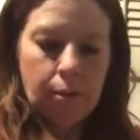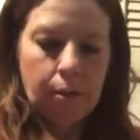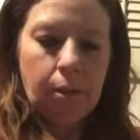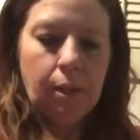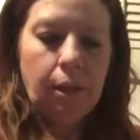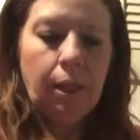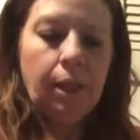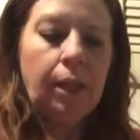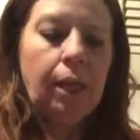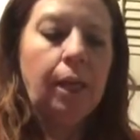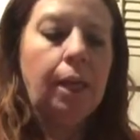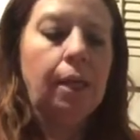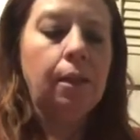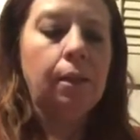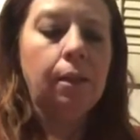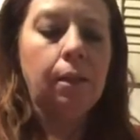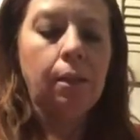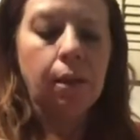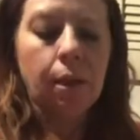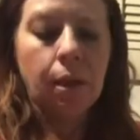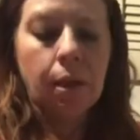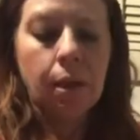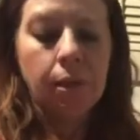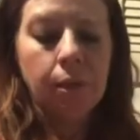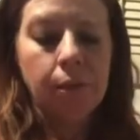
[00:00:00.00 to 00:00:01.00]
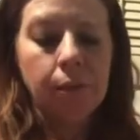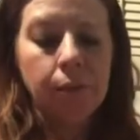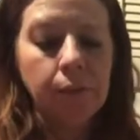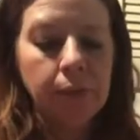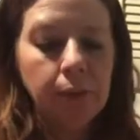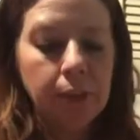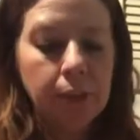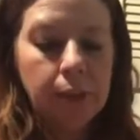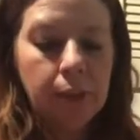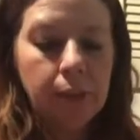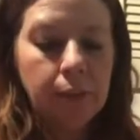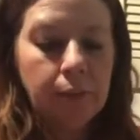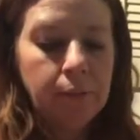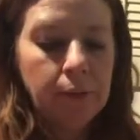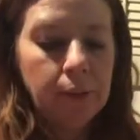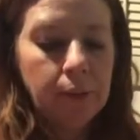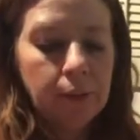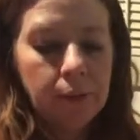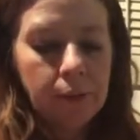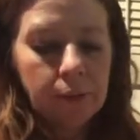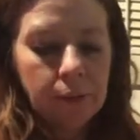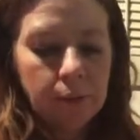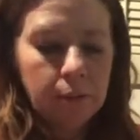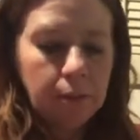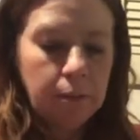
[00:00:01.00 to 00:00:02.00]
I added the colorful stuff to
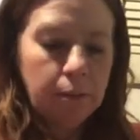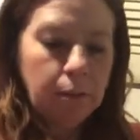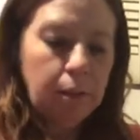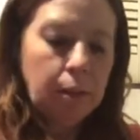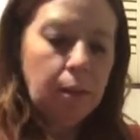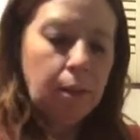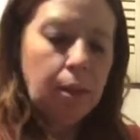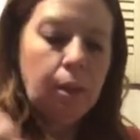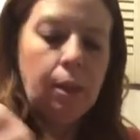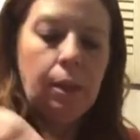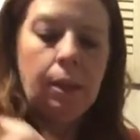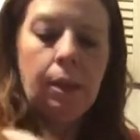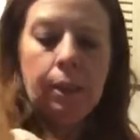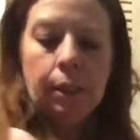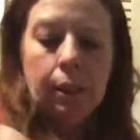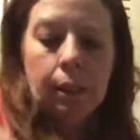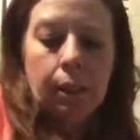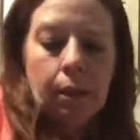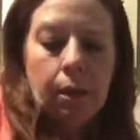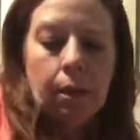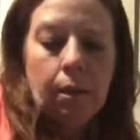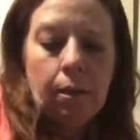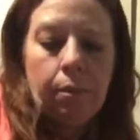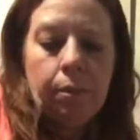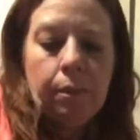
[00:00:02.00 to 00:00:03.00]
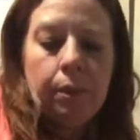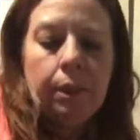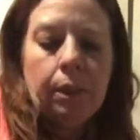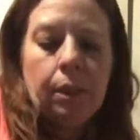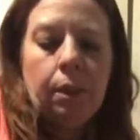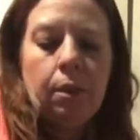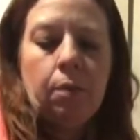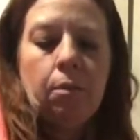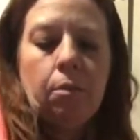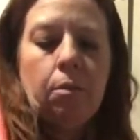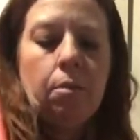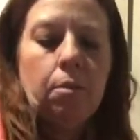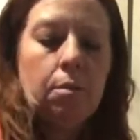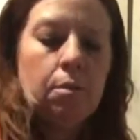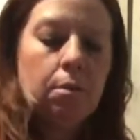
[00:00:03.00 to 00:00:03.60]
this cup, so.